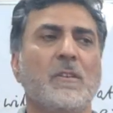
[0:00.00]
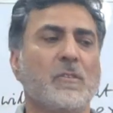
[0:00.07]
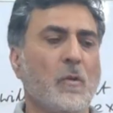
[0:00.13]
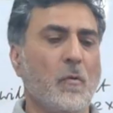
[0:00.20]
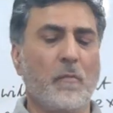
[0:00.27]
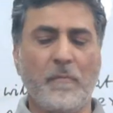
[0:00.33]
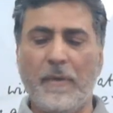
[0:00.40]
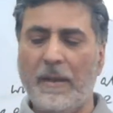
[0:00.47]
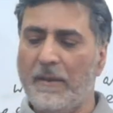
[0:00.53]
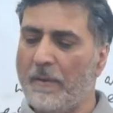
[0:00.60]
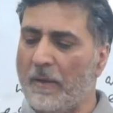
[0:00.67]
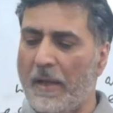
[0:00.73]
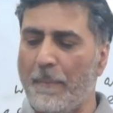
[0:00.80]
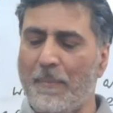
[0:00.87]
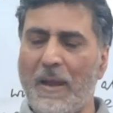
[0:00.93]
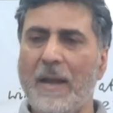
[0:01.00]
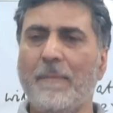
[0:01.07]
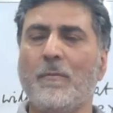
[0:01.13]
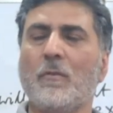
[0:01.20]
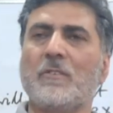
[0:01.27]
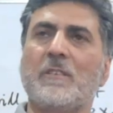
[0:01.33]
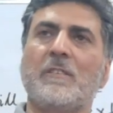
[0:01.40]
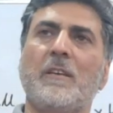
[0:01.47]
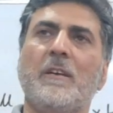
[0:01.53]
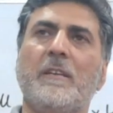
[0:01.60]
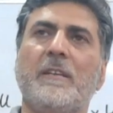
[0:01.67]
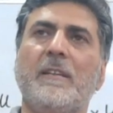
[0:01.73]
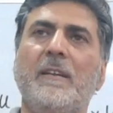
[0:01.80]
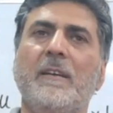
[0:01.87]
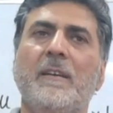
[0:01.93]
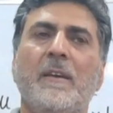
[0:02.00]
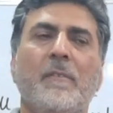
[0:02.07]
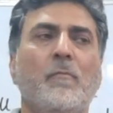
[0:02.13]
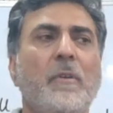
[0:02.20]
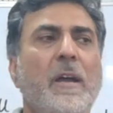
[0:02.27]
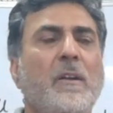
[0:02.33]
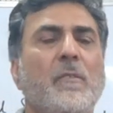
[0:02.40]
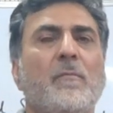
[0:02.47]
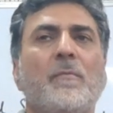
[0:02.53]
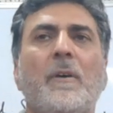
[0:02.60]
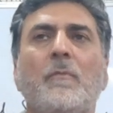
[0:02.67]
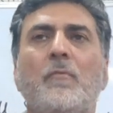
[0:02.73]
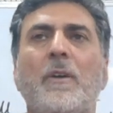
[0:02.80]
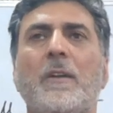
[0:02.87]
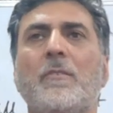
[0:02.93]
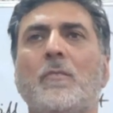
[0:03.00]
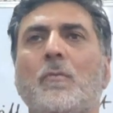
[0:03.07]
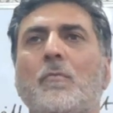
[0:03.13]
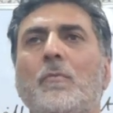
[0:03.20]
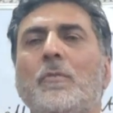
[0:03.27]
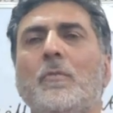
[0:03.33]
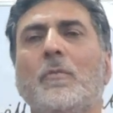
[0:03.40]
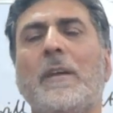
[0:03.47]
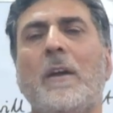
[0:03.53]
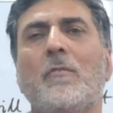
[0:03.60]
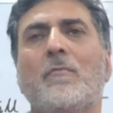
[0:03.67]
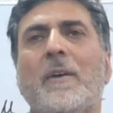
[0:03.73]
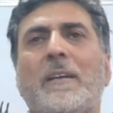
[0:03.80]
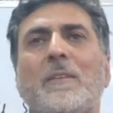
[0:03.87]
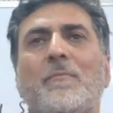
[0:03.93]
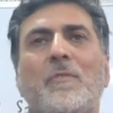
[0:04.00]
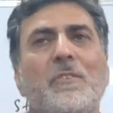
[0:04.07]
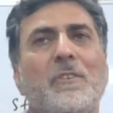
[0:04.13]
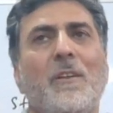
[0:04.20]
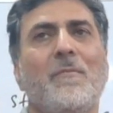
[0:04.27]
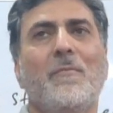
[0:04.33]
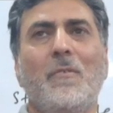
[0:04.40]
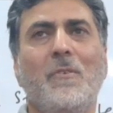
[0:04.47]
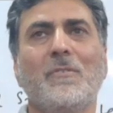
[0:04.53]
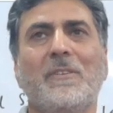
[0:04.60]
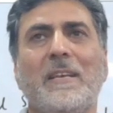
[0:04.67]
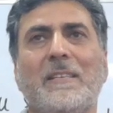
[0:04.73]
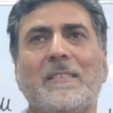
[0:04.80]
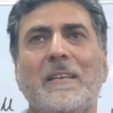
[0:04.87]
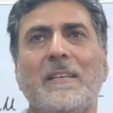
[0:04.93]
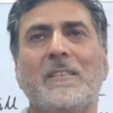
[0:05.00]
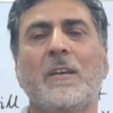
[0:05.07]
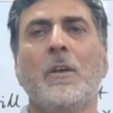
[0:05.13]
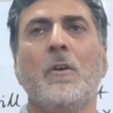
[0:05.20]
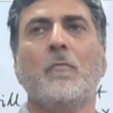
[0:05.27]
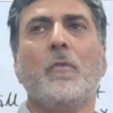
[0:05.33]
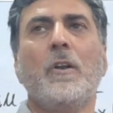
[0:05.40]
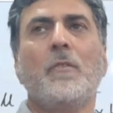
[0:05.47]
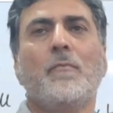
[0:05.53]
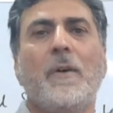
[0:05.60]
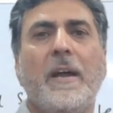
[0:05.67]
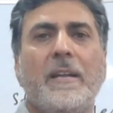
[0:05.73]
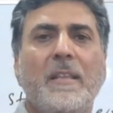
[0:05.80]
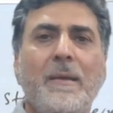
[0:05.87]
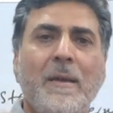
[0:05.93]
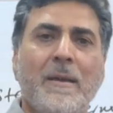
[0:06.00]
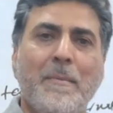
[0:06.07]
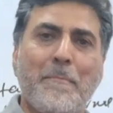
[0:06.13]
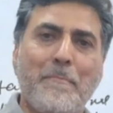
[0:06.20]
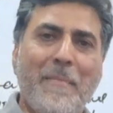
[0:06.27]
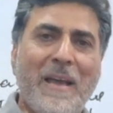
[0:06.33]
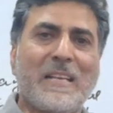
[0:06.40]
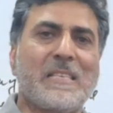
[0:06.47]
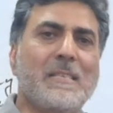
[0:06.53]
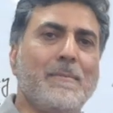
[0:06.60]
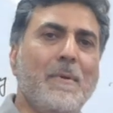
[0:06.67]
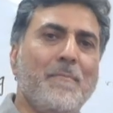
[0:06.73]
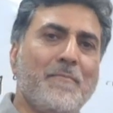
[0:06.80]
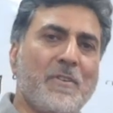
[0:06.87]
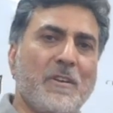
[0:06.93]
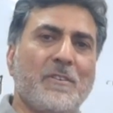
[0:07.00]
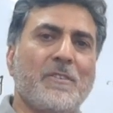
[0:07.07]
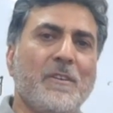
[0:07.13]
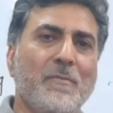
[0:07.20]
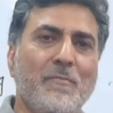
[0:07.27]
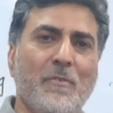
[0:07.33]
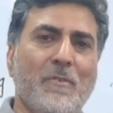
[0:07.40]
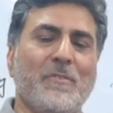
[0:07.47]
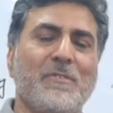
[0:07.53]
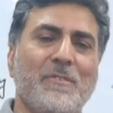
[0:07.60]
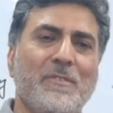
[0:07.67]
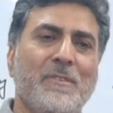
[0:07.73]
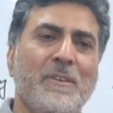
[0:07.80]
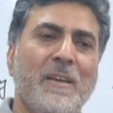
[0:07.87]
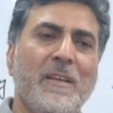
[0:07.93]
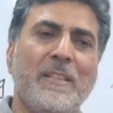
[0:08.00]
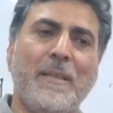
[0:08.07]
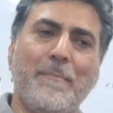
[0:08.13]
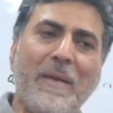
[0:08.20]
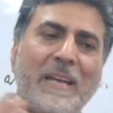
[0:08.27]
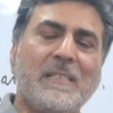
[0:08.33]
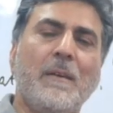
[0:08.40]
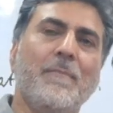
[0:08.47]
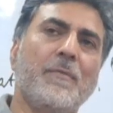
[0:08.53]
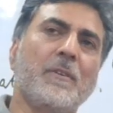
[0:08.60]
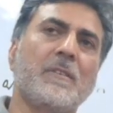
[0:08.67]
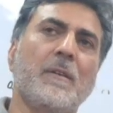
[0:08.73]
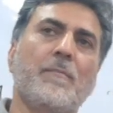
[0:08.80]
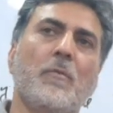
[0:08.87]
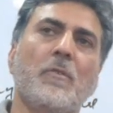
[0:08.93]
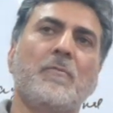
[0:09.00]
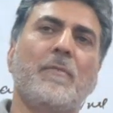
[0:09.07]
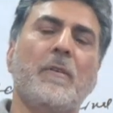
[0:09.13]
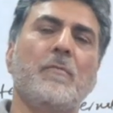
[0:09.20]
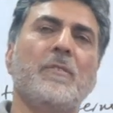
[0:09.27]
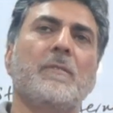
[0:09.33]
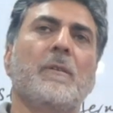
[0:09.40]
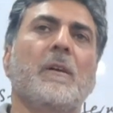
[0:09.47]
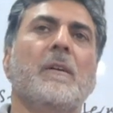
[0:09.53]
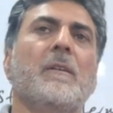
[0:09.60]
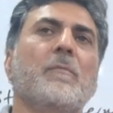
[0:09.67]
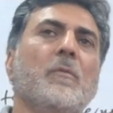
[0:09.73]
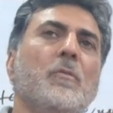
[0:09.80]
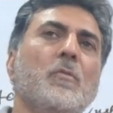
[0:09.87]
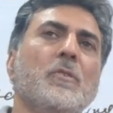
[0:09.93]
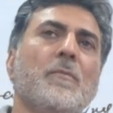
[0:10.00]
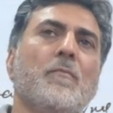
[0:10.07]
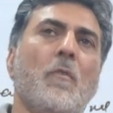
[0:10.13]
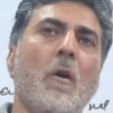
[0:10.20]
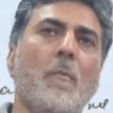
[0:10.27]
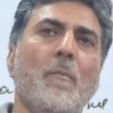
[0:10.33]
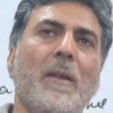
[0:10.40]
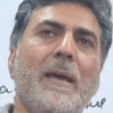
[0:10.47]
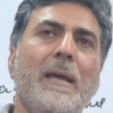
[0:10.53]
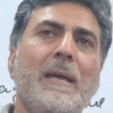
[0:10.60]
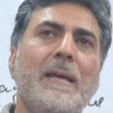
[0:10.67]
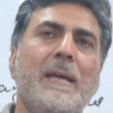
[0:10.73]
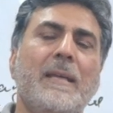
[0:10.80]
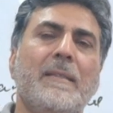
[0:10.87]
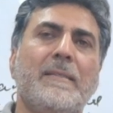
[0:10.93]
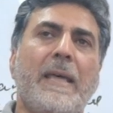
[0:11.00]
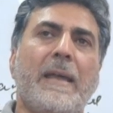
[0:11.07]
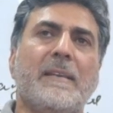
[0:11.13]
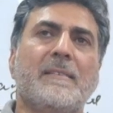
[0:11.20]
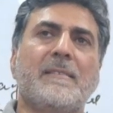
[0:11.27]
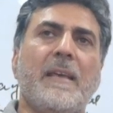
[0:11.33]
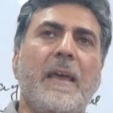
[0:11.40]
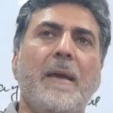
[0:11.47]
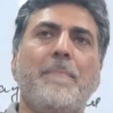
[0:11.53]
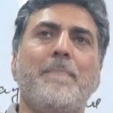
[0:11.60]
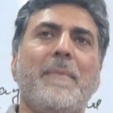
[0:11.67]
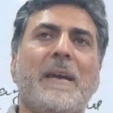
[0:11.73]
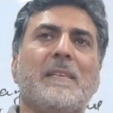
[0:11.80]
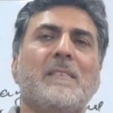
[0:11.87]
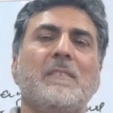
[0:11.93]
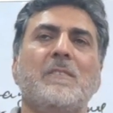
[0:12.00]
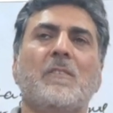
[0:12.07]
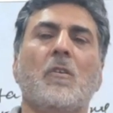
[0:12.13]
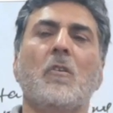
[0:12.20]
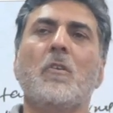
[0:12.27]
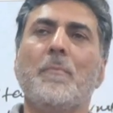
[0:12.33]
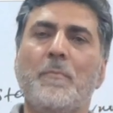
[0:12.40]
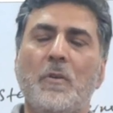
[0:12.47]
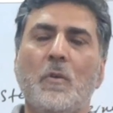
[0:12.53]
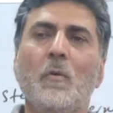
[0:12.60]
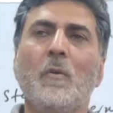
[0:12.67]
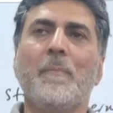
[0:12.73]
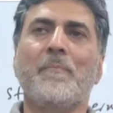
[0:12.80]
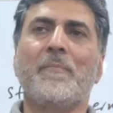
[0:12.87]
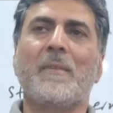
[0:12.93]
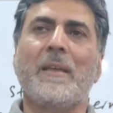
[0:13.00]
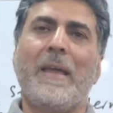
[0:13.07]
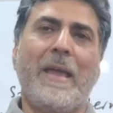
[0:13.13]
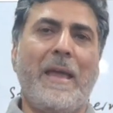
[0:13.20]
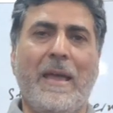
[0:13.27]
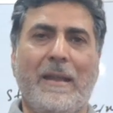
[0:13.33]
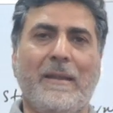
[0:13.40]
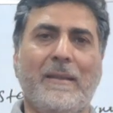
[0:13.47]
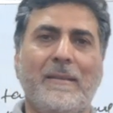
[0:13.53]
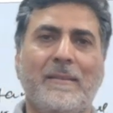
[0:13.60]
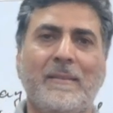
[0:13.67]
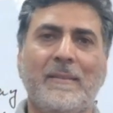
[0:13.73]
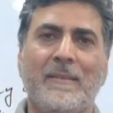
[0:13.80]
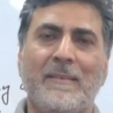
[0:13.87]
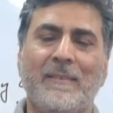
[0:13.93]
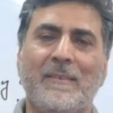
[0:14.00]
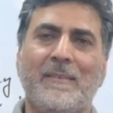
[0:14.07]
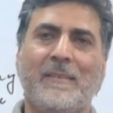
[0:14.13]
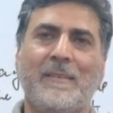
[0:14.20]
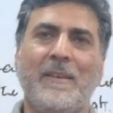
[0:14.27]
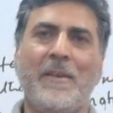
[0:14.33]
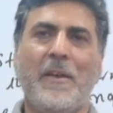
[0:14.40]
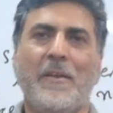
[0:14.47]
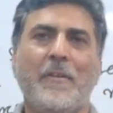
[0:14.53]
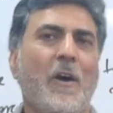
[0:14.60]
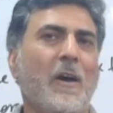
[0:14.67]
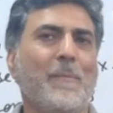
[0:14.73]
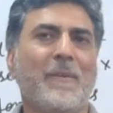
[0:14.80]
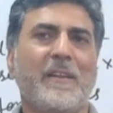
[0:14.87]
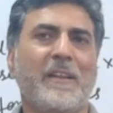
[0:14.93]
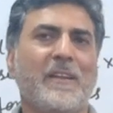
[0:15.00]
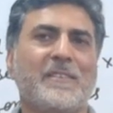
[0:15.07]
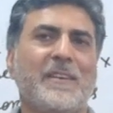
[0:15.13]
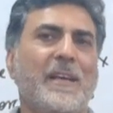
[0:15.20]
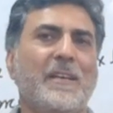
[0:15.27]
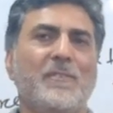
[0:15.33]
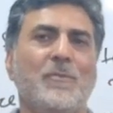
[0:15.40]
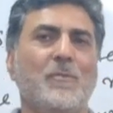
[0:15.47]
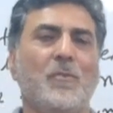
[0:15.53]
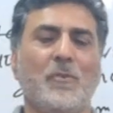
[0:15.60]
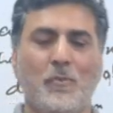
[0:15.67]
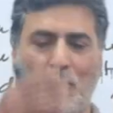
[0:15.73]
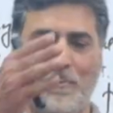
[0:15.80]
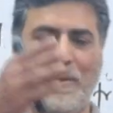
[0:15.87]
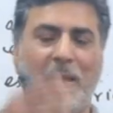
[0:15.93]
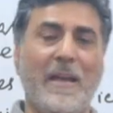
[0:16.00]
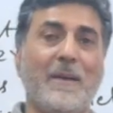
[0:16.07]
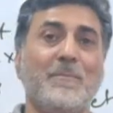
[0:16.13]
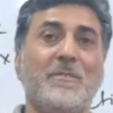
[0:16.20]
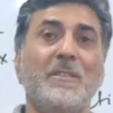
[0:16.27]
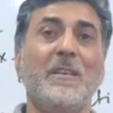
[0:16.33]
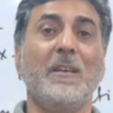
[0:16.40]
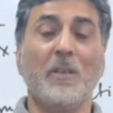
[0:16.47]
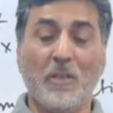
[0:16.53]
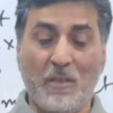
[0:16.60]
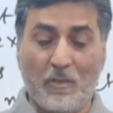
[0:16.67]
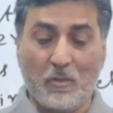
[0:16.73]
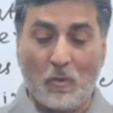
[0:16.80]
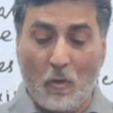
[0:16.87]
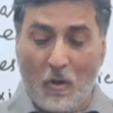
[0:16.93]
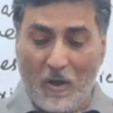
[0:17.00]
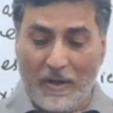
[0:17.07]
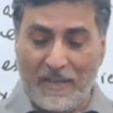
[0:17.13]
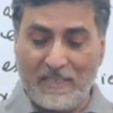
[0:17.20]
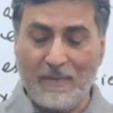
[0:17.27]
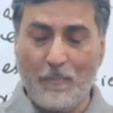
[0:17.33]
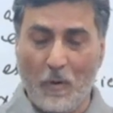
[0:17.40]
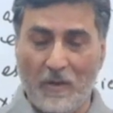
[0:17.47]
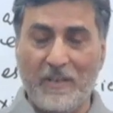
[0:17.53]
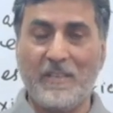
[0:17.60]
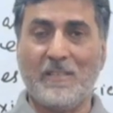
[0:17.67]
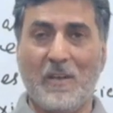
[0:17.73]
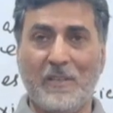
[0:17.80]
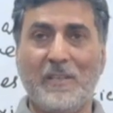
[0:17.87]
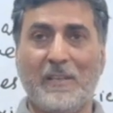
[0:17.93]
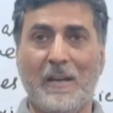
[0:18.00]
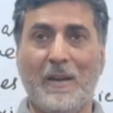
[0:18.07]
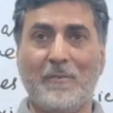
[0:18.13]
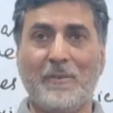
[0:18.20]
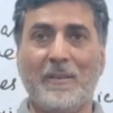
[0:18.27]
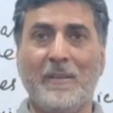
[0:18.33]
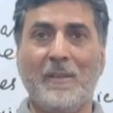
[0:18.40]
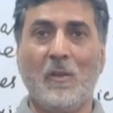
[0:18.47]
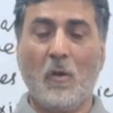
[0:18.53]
So when the applied force is 30, what we have to do, we don't have to find the frictional force as such. We have to find the maximum frictional force. The maximum frictional force, when we use the formula, that is F max is equal to mu n. Normal reaction, as you know, should be mg, so long as the body is on the ground.